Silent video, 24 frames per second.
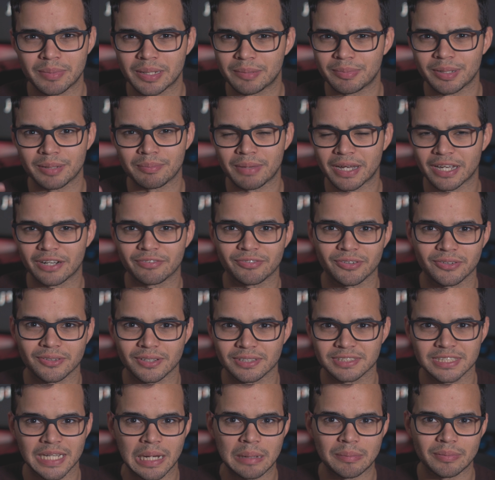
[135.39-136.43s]
maybe a microphone
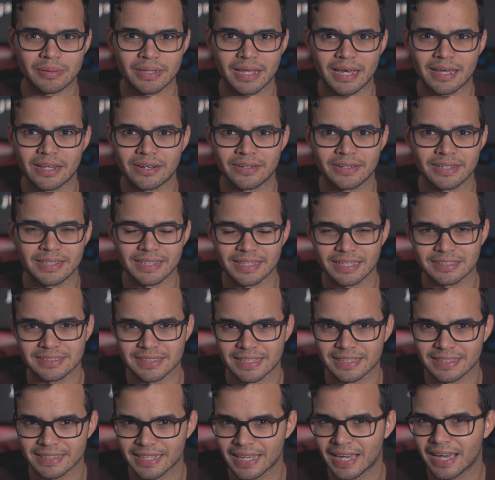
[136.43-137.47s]
on top of that or anything
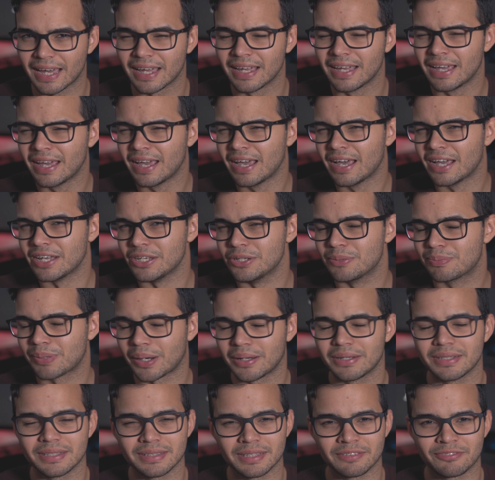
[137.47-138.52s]
else like that,
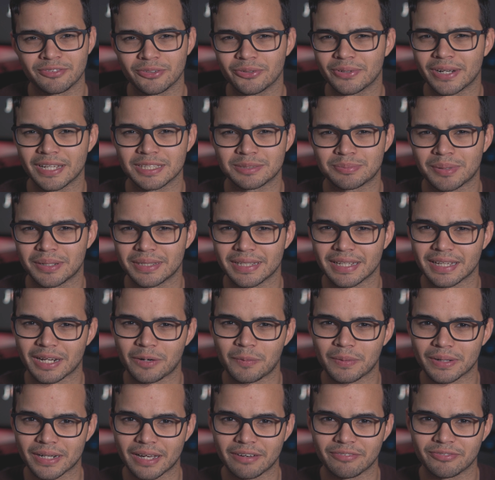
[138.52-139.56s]
the fluid head's probably not
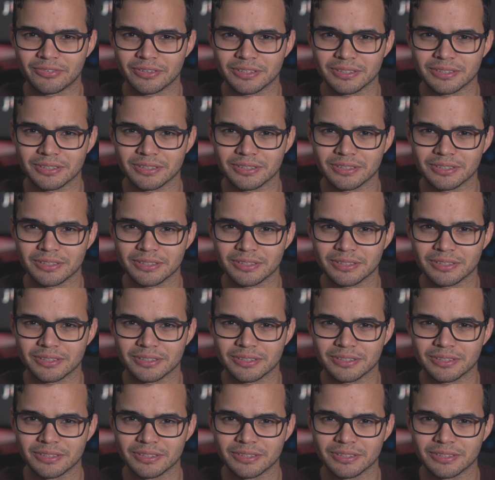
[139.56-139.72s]
gonna work out